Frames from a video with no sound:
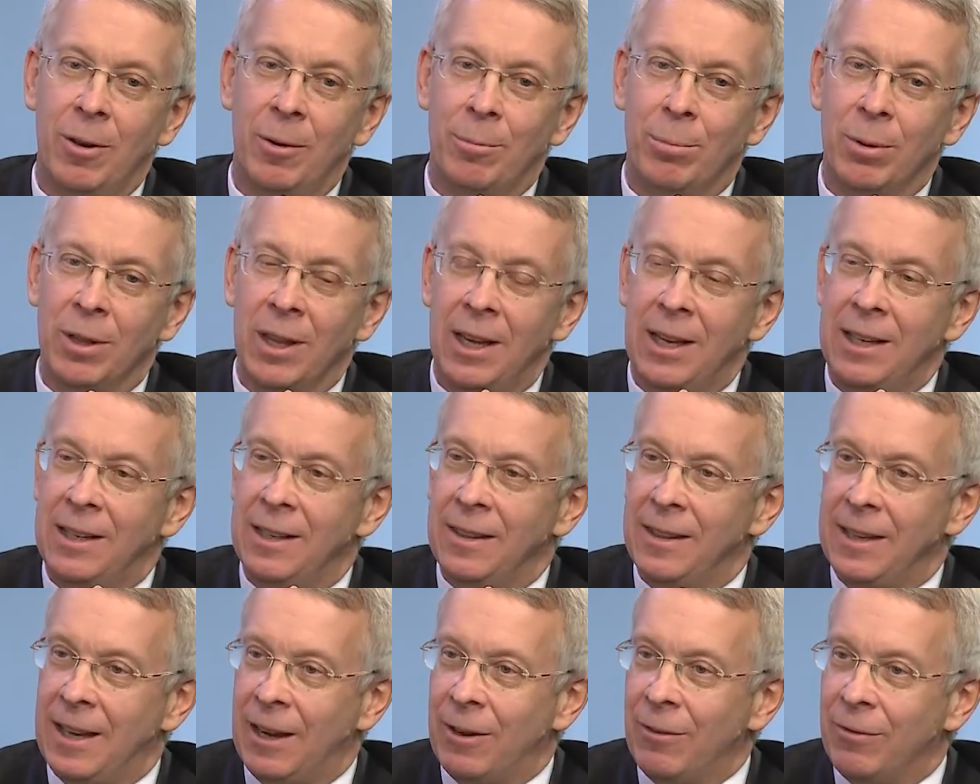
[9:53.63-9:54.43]
ablate
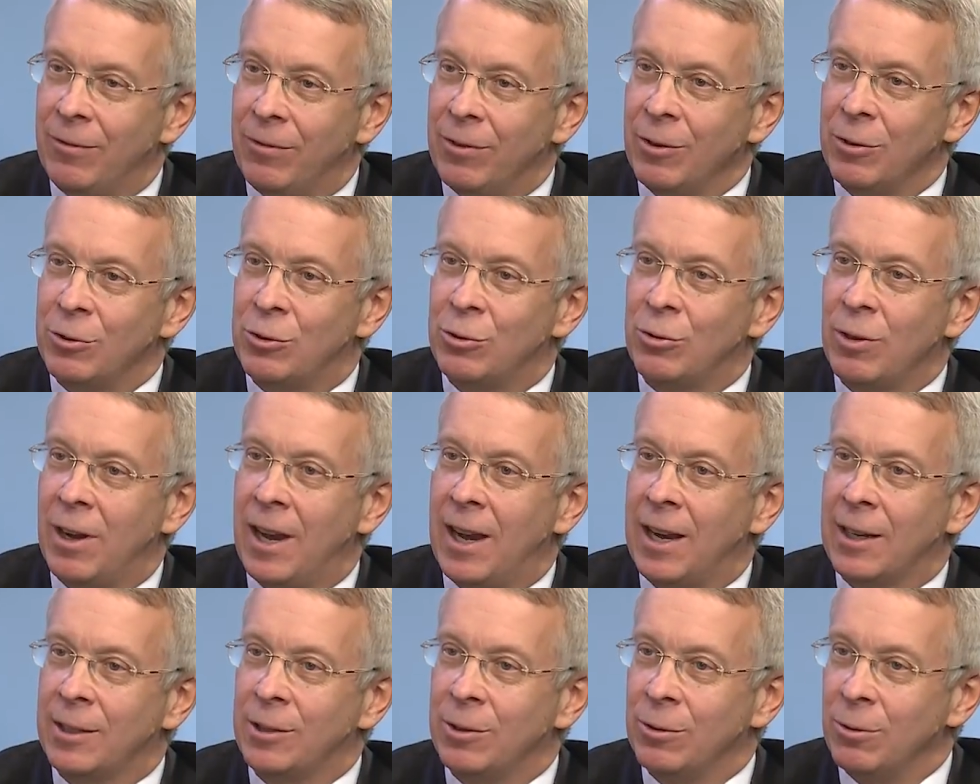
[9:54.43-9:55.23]
in the outflow
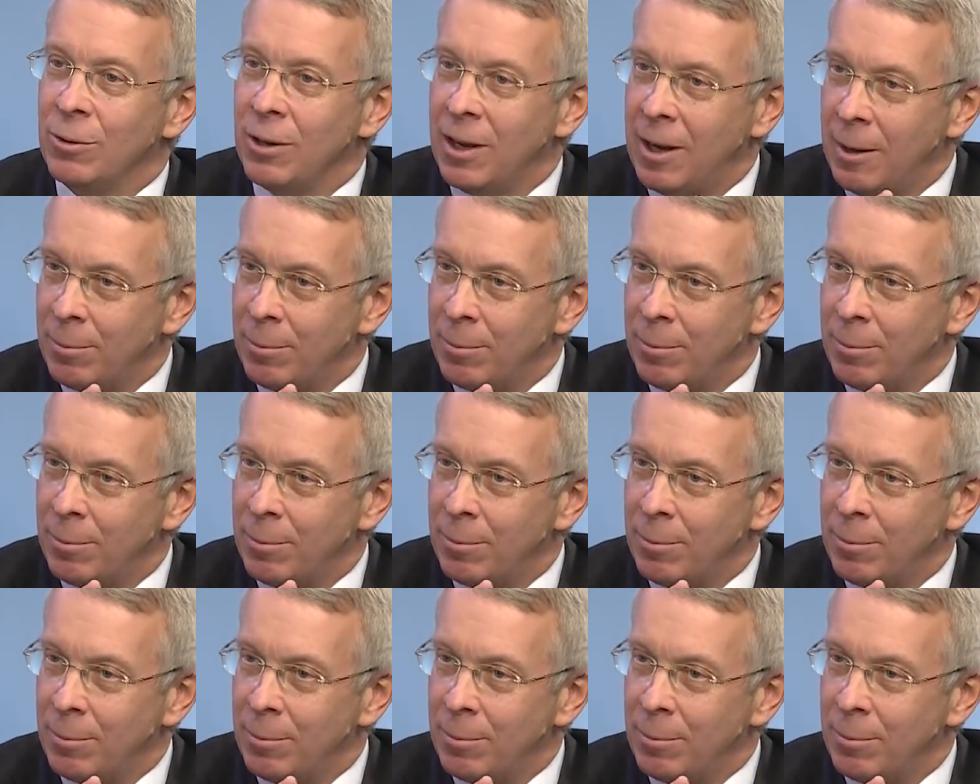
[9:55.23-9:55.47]
tract or